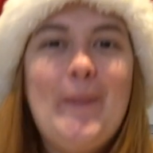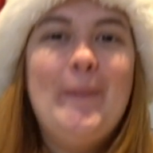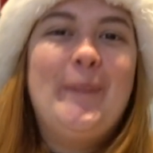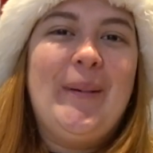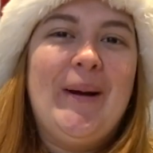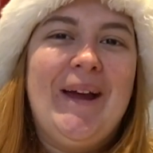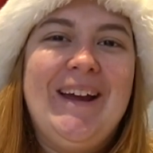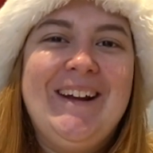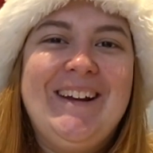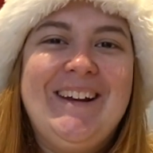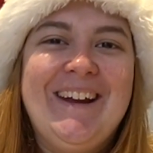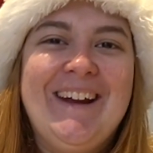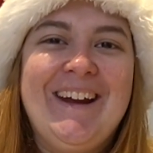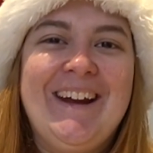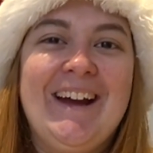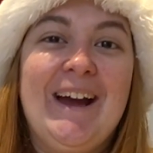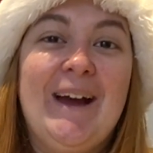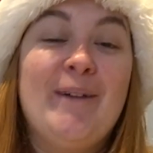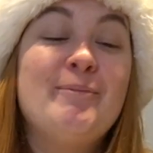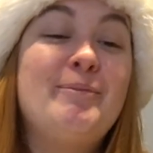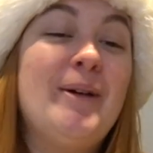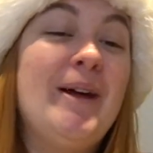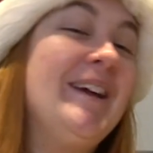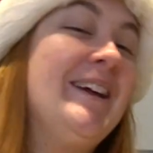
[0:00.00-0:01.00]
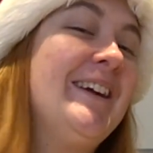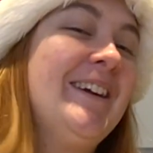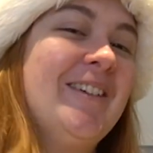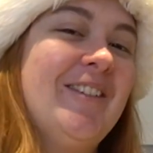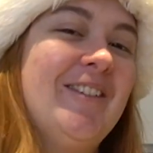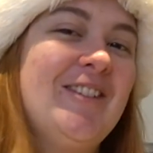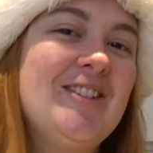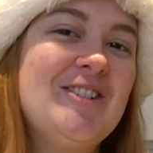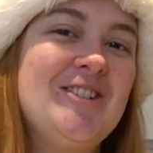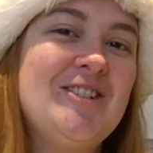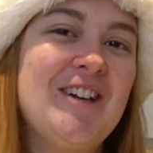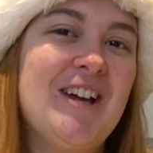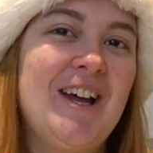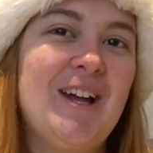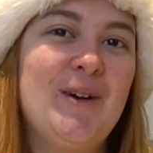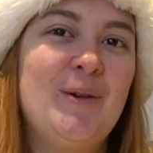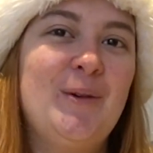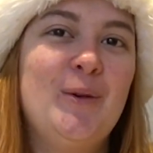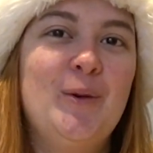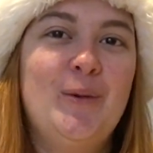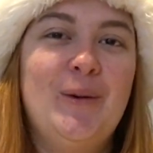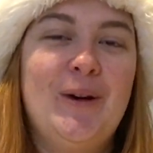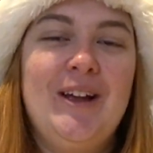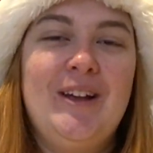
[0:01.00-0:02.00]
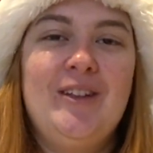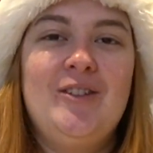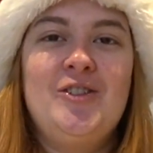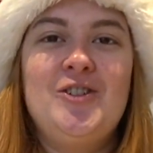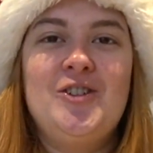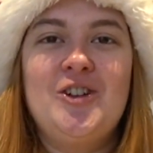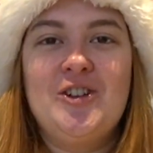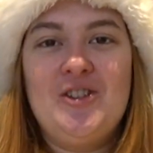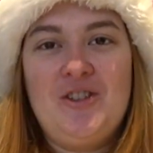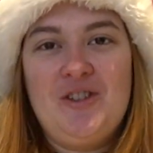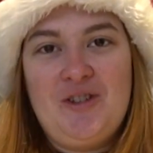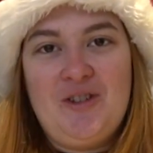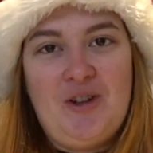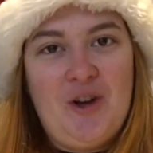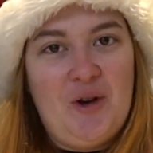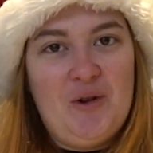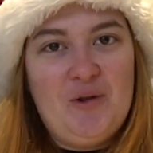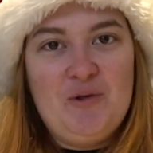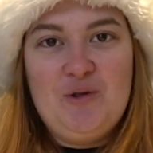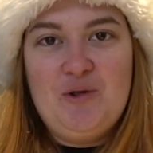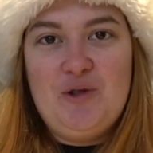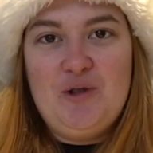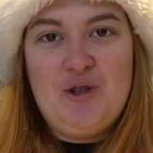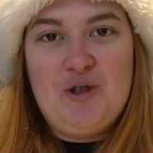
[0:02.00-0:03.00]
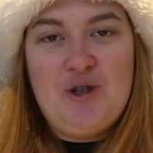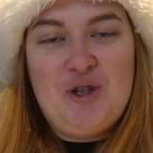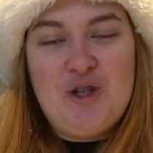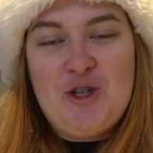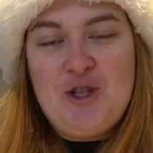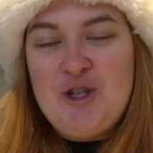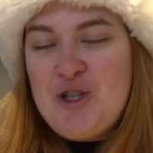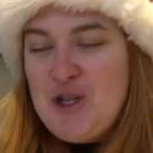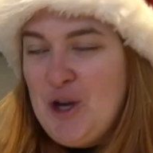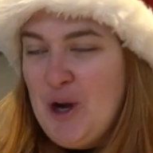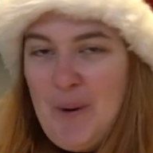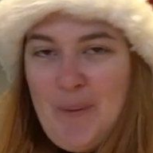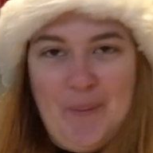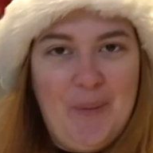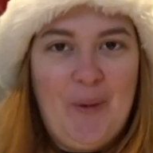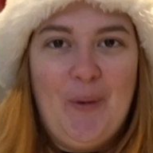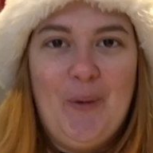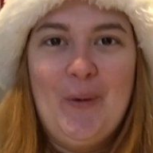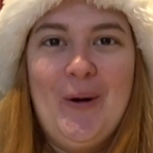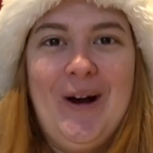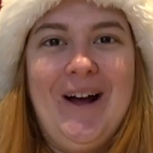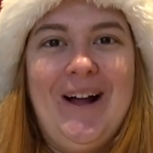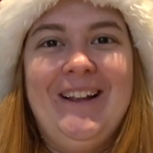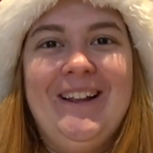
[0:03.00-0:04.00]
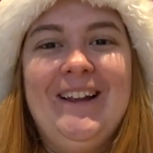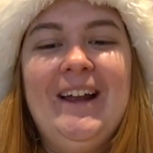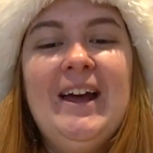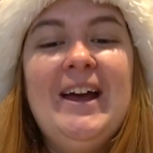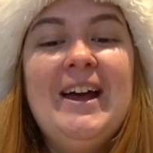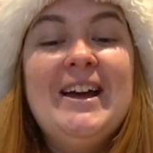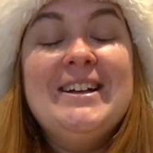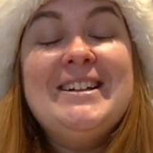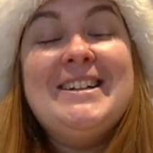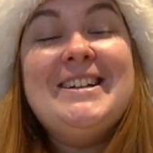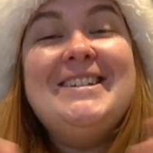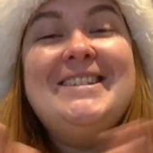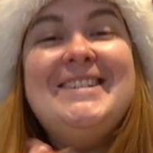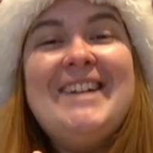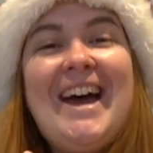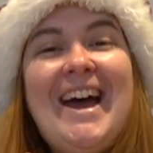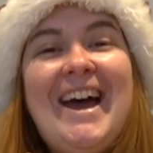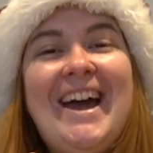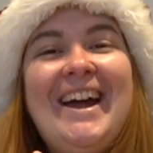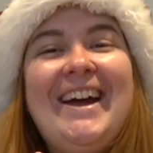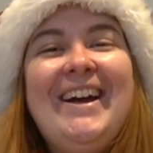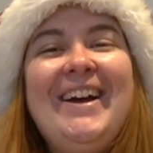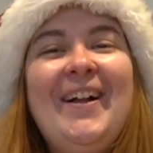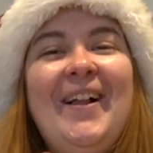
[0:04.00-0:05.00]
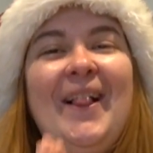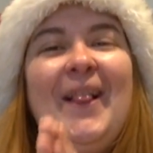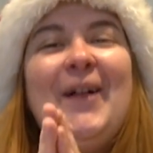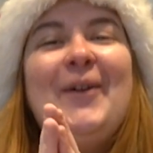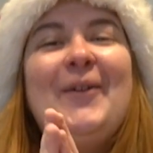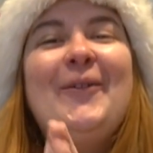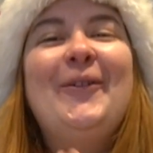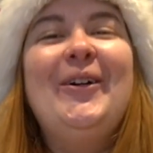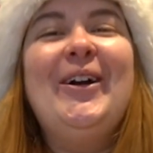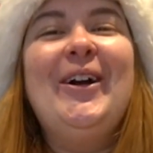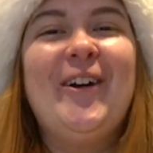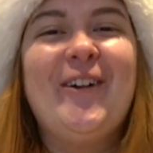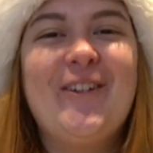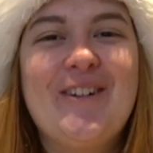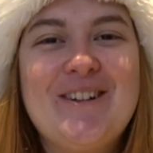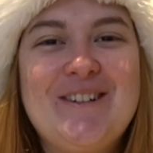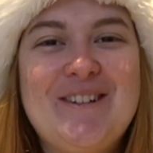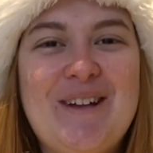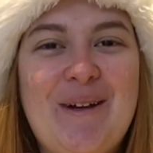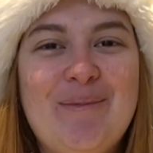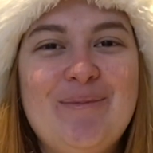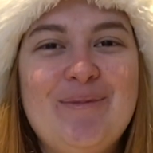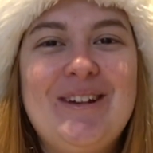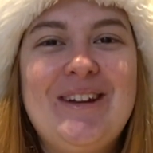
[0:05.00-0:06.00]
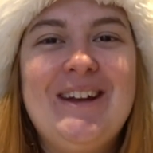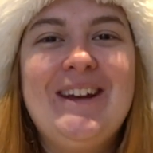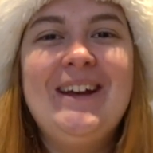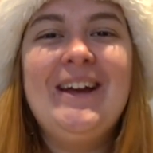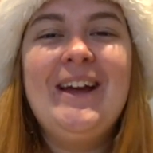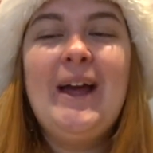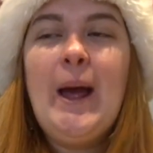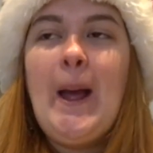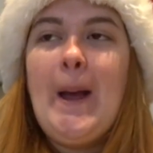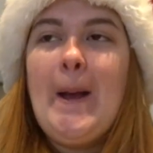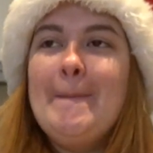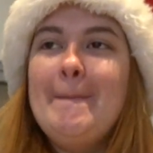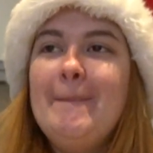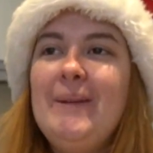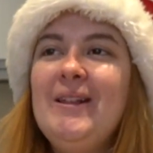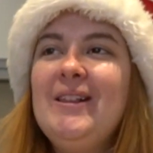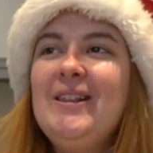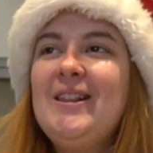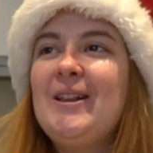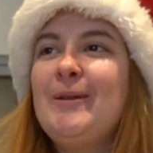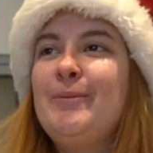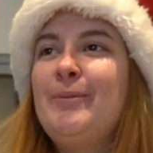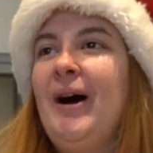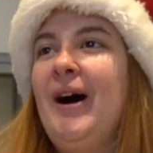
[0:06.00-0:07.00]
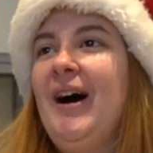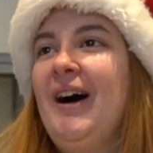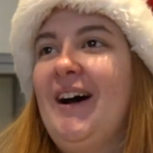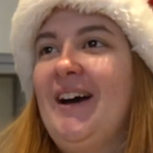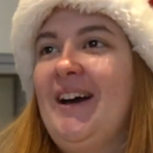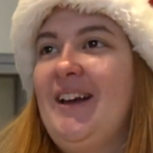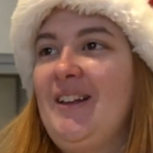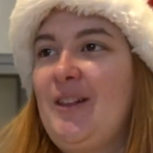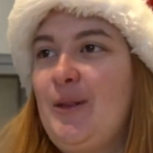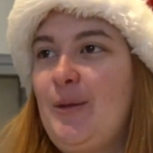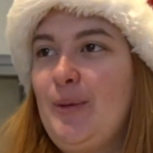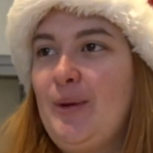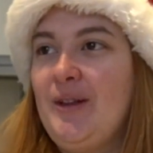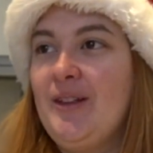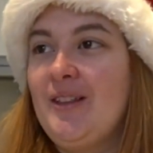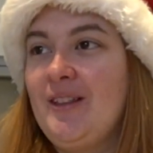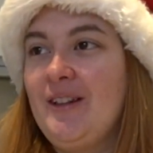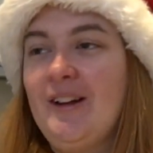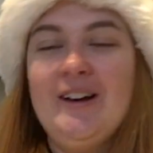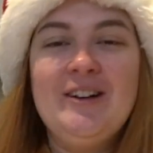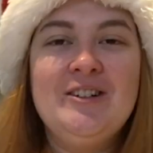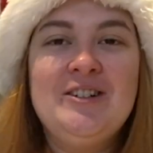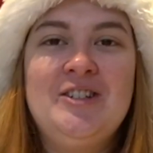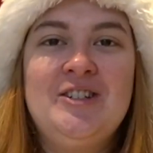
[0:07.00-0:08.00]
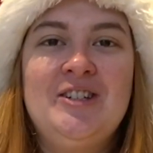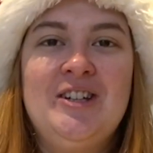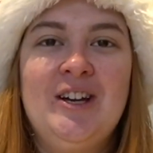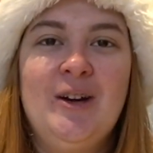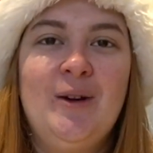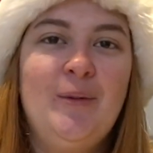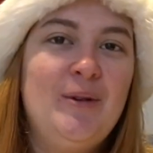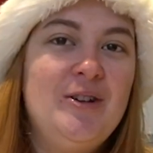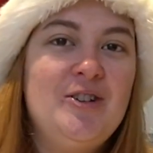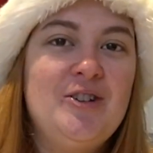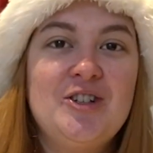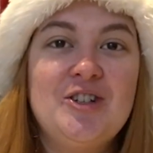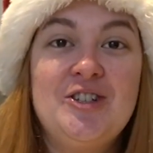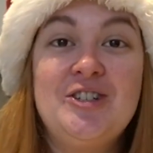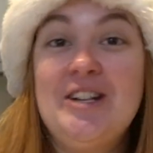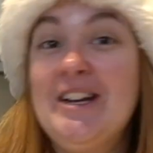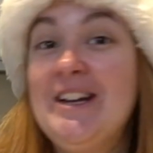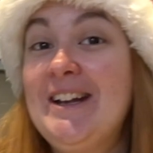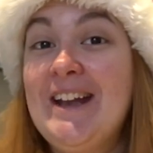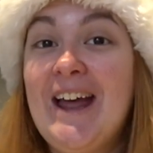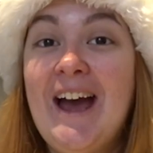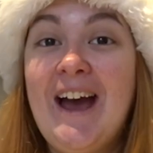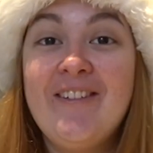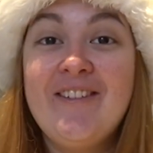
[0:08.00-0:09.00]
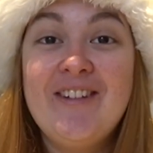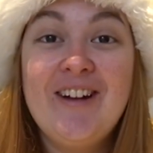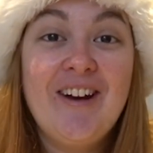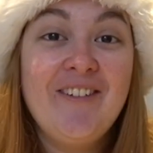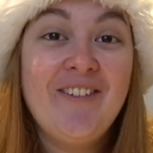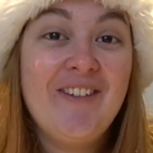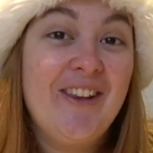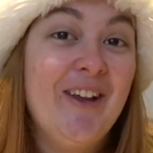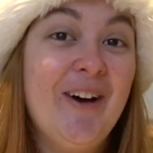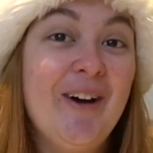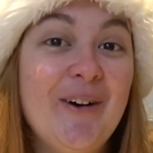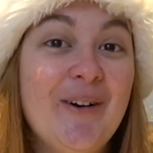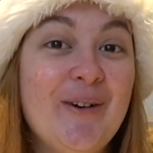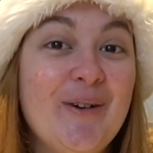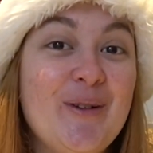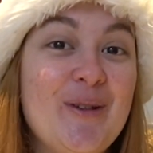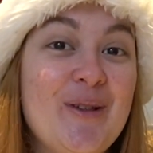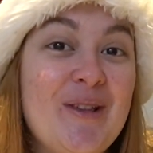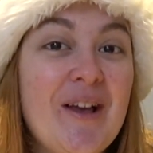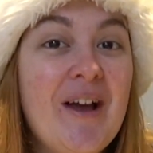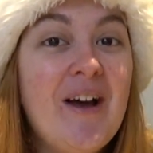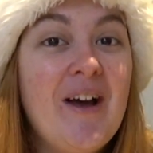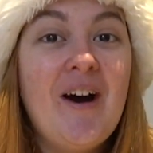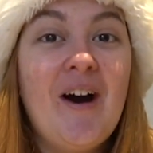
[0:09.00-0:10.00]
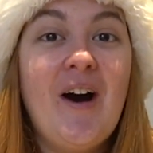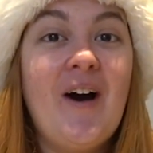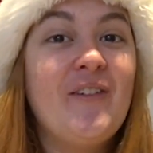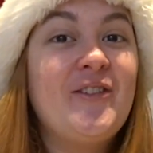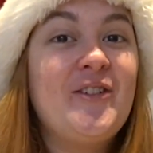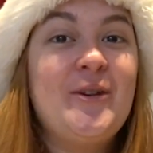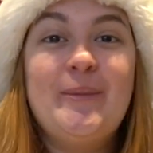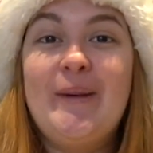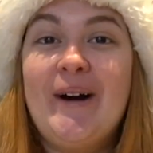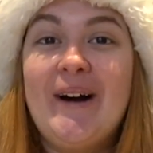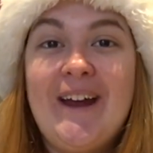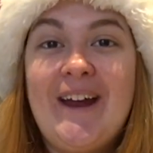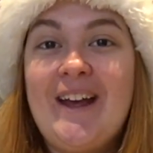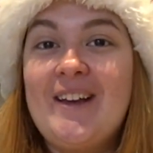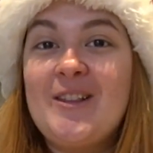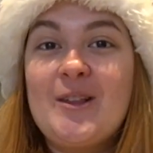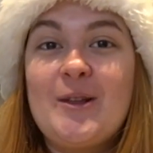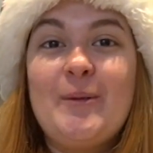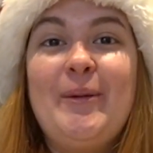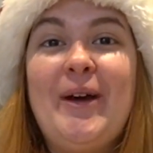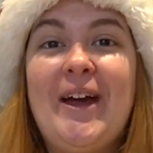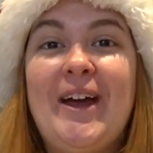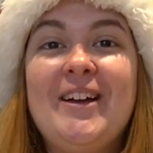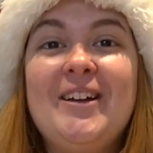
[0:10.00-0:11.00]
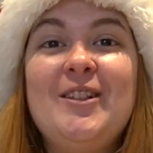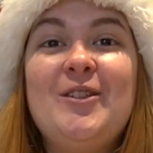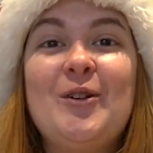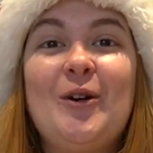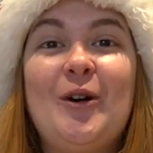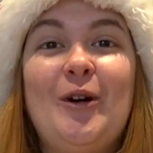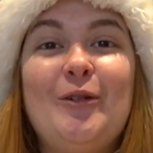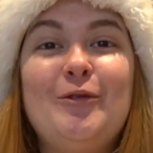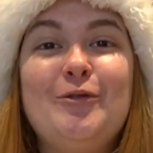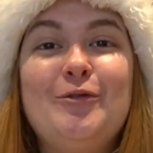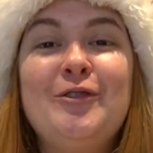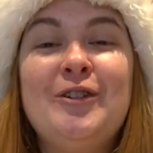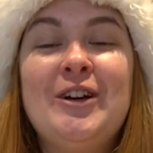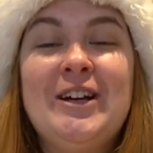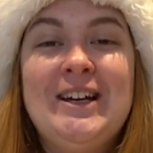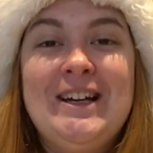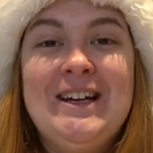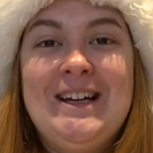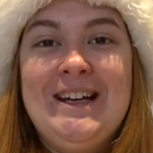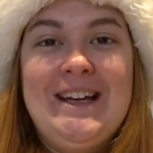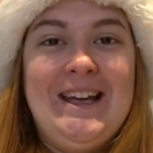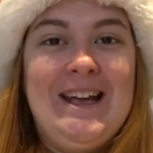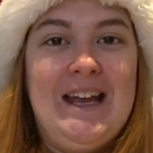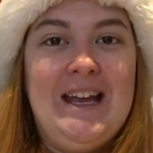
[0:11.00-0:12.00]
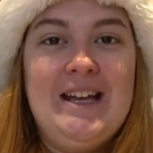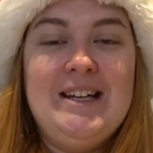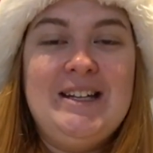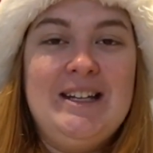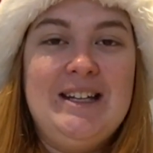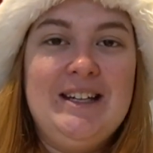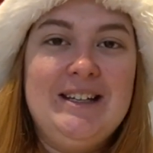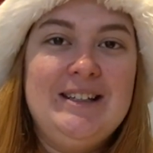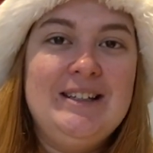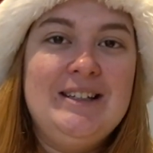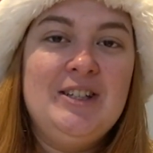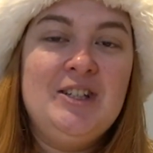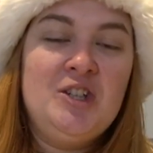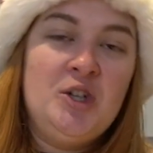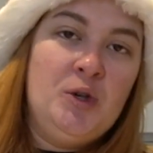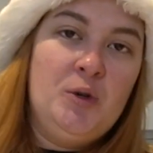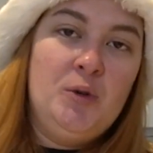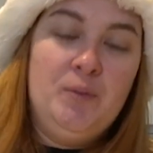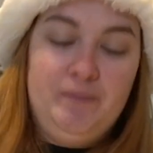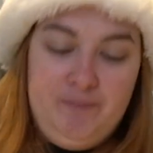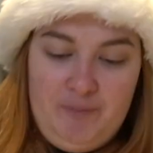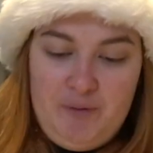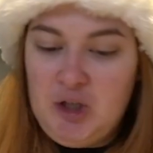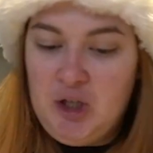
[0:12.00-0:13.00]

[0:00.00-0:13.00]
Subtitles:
baking, and baking on this channel always just goes super well. Today we are attempting mince pies because last year we just didn't have enough of those after my escapades of eating too